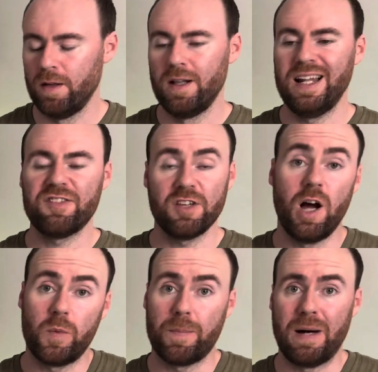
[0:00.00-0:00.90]
Let's
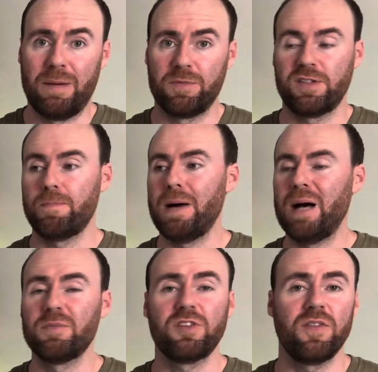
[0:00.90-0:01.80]
start with the pumps. The
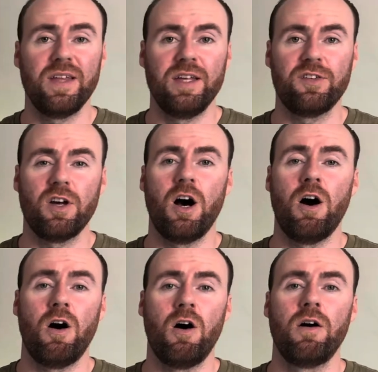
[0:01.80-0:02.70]
pumps on this
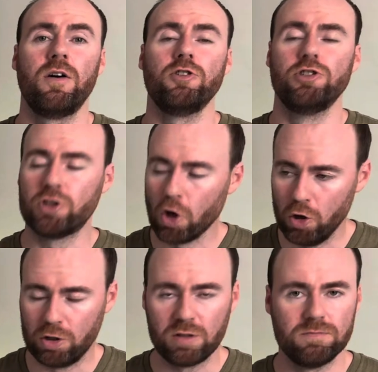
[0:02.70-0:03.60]
are
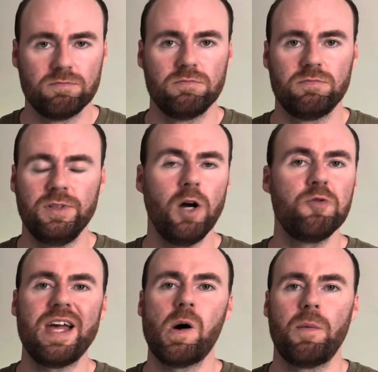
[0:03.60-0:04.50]
good. No
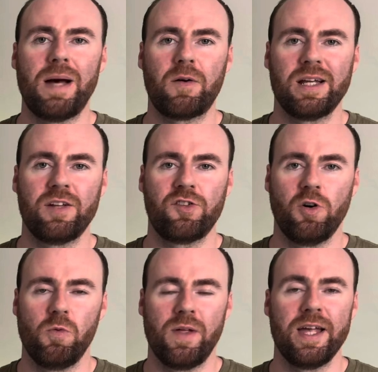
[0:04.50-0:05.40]
doubt about it at
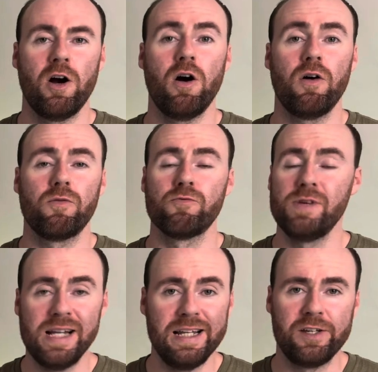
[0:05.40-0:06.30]
all. They are
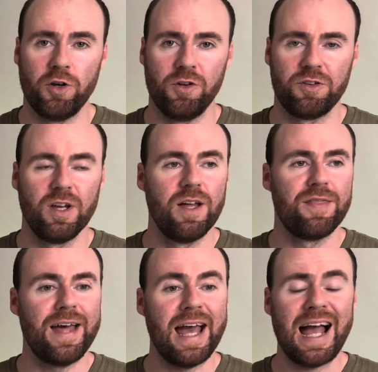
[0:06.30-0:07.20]
really good.
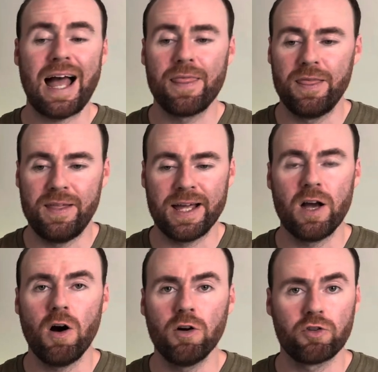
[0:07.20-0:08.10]
They
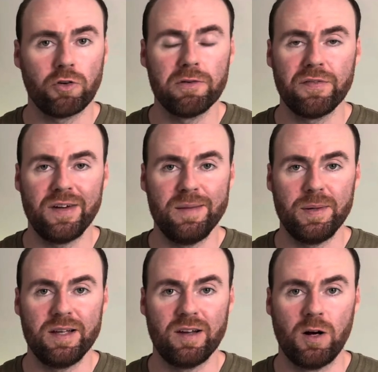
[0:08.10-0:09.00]
are, truthfully
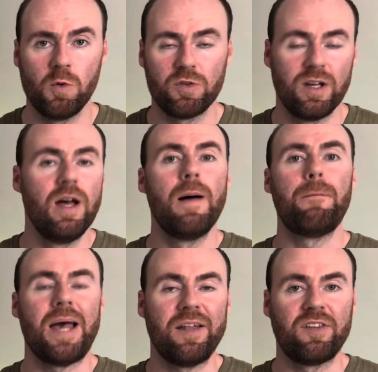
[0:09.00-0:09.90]
be told,
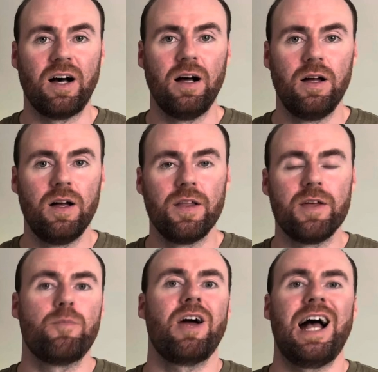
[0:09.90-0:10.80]
better than
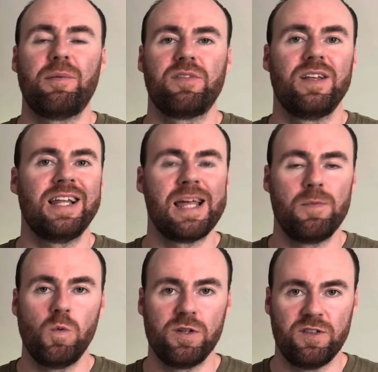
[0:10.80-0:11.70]
perhaps the label
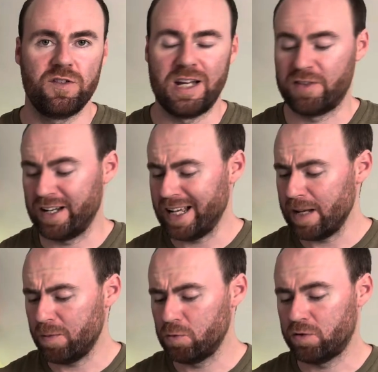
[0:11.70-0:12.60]
would suggest. The
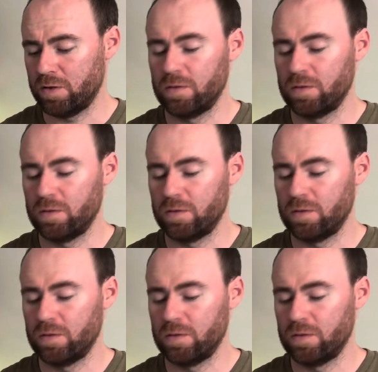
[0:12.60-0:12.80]
label's,